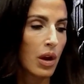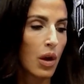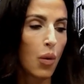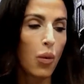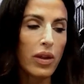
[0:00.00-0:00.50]

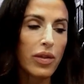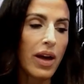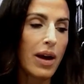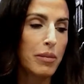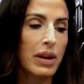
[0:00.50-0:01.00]
With
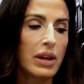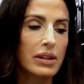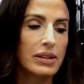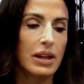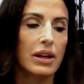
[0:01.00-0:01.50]
that being
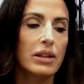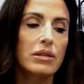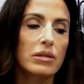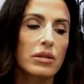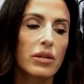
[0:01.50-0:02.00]
said,
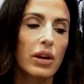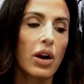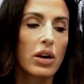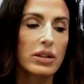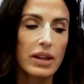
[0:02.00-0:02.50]
there
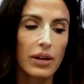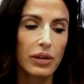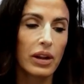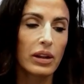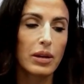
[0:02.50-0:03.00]
are
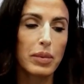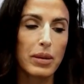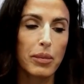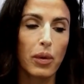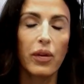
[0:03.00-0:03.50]
definitely
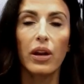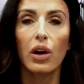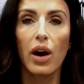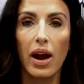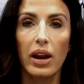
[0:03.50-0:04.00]
people that are
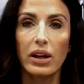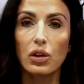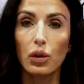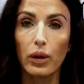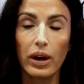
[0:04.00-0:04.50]
at a
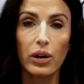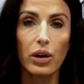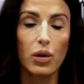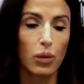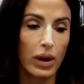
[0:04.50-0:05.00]
greater
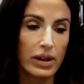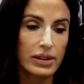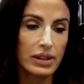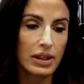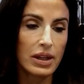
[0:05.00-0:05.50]

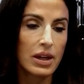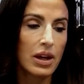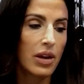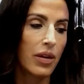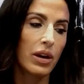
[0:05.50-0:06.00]
risk
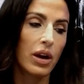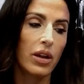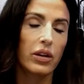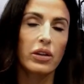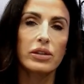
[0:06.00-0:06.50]
than
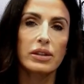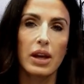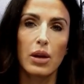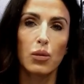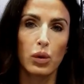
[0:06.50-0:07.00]
others,
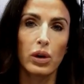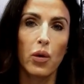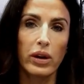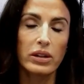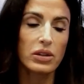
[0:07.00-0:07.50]
and we're
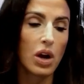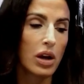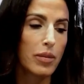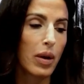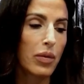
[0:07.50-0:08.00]
going to talk
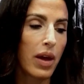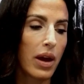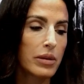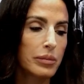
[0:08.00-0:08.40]
about that.